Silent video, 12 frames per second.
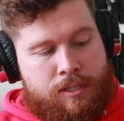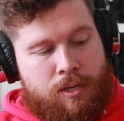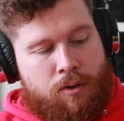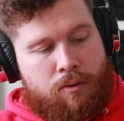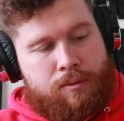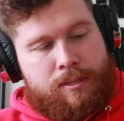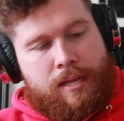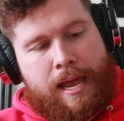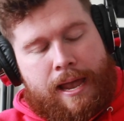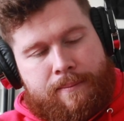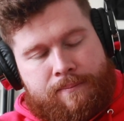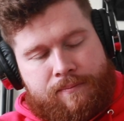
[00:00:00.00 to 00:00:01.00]
So
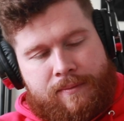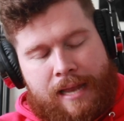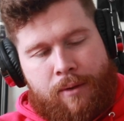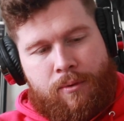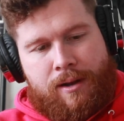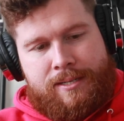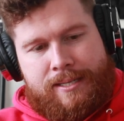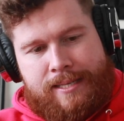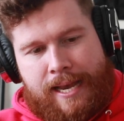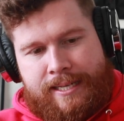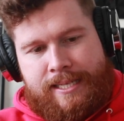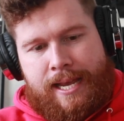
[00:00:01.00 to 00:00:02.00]
um, now we're on to the
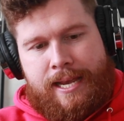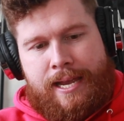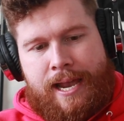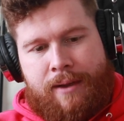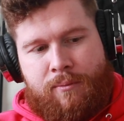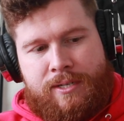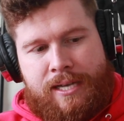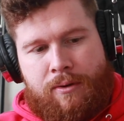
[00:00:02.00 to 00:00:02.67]
second day and we're